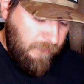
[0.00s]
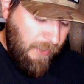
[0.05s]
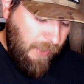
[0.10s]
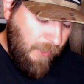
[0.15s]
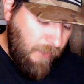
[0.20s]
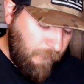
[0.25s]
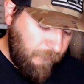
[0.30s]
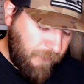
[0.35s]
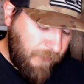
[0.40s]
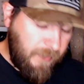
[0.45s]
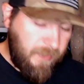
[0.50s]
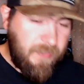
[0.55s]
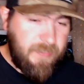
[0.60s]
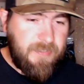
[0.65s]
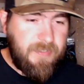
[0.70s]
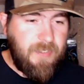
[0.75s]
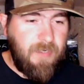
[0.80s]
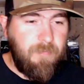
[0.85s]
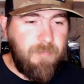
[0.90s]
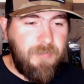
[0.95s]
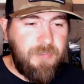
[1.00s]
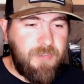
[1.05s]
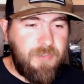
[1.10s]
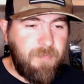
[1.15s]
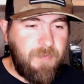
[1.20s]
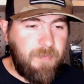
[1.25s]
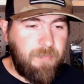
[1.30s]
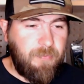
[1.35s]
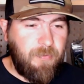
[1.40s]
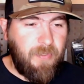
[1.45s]
I don't think these companies should
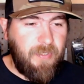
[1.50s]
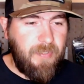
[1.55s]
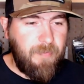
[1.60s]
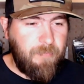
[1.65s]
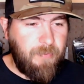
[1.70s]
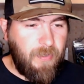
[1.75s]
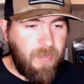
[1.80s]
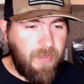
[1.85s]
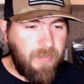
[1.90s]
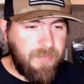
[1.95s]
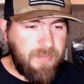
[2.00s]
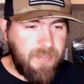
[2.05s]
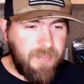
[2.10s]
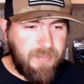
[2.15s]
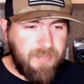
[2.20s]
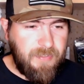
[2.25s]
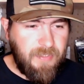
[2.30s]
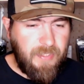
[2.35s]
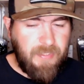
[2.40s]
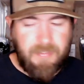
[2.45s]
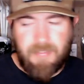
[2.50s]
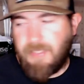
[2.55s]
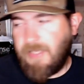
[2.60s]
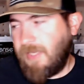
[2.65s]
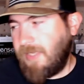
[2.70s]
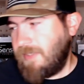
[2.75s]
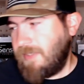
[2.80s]
be playing politics like that,